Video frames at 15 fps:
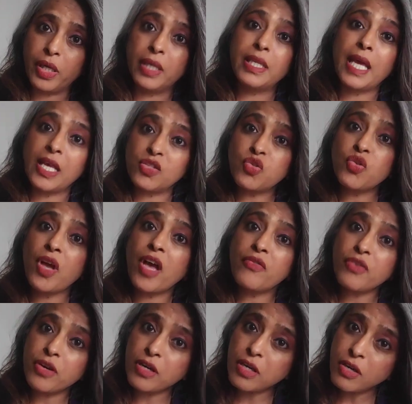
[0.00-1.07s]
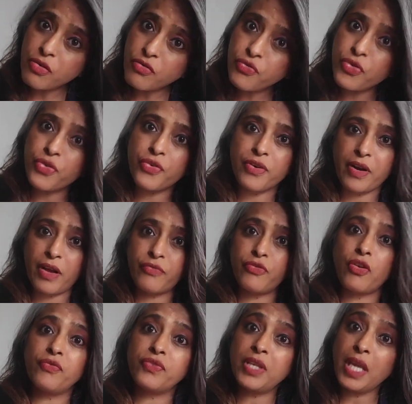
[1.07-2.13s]
It has to have a photograph
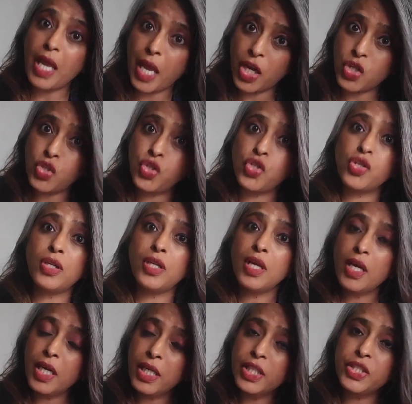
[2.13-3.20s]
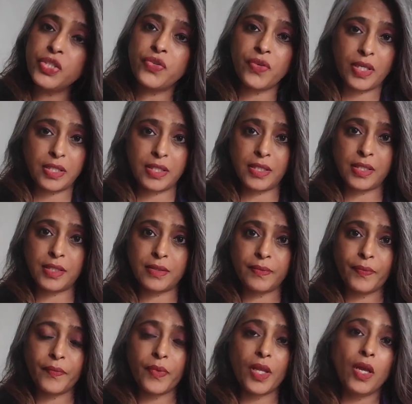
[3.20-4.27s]
of the actual dresses.
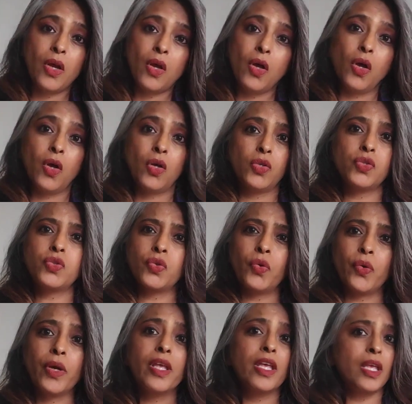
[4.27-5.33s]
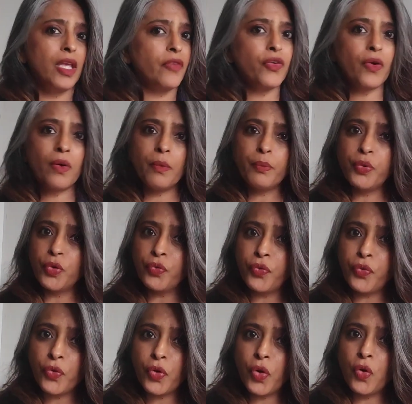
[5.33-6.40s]
So if your
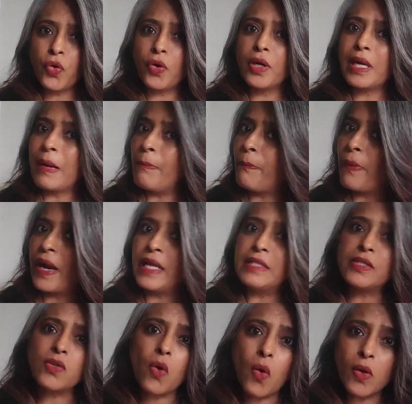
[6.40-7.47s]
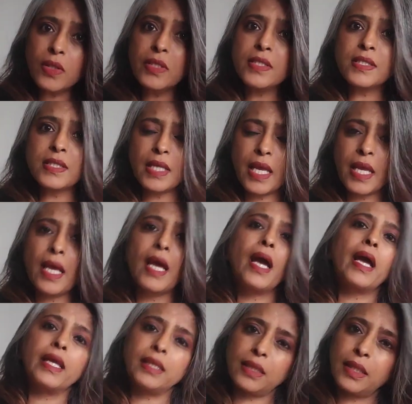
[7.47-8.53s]
portfolio compiles all this thing,
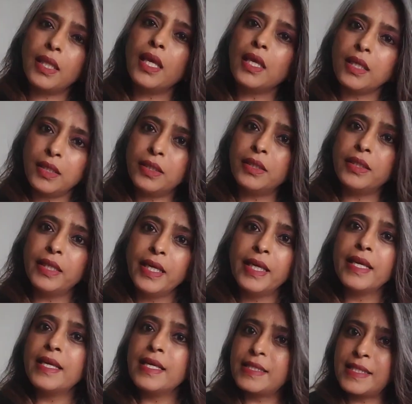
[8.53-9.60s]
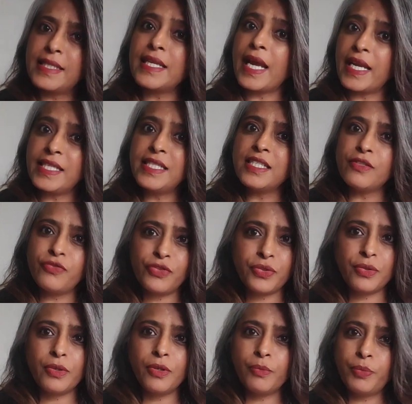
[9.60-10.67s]
I think it's an ideal
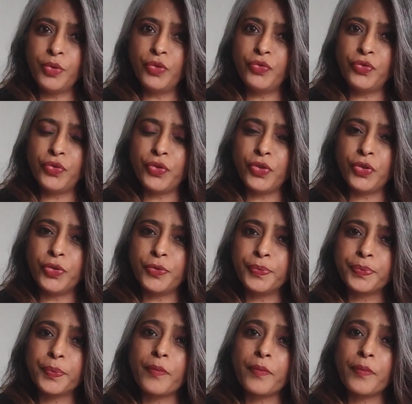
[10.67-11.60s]
portfolio.